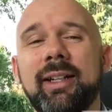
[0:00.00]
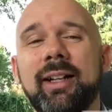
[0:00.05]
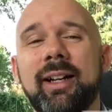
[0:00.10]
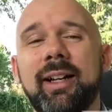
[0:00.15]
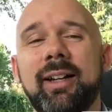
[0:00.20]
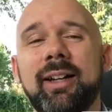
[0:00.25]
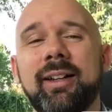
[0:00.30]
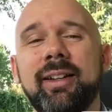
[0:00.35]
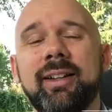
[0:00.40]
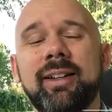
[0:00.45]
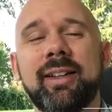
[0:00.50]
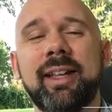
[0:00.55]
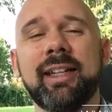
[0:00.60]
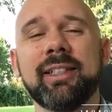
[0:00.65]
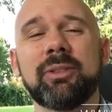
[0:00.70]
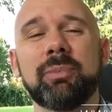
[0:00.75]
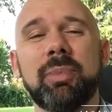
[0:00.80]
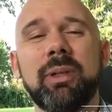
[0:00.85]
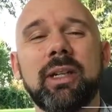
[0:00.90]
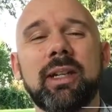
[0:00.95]
And
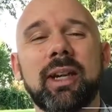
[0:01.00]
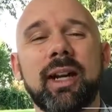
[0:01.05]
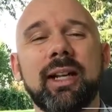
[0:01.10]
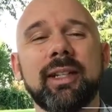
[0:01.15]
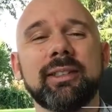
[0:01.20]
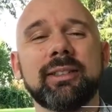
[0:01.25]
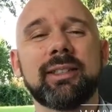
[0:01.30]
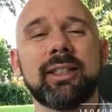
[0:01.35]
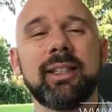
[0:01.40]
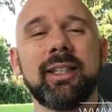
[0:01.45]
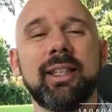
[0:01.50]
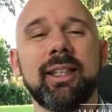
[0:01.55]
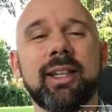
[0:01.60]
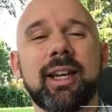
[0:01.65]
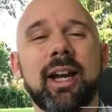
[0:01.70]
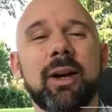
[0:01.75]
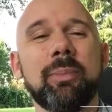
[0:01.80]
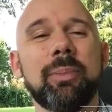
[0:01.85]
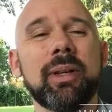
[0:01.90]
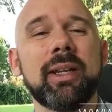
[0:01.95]
that's because the
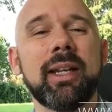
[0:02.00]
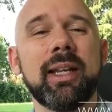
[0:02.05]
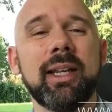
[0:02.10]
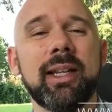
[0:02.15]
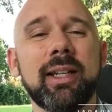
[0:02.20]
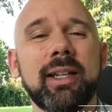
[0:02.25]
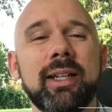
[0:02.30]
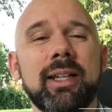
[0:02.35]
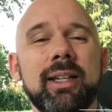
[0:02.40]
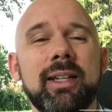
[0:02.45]
company